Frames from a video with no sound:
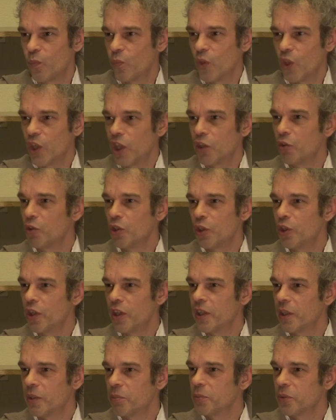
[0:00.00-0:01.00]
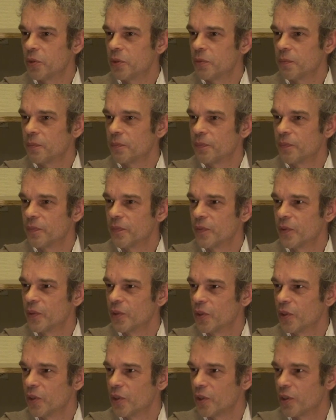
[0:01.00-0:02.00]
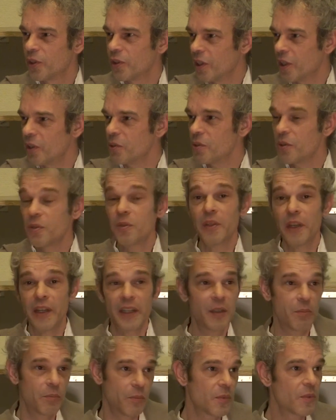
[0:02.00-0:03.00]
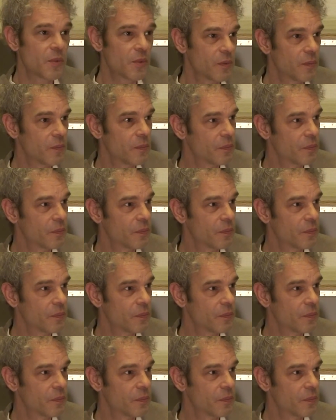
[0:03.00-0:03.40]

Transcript: 100 times or 1,000 times,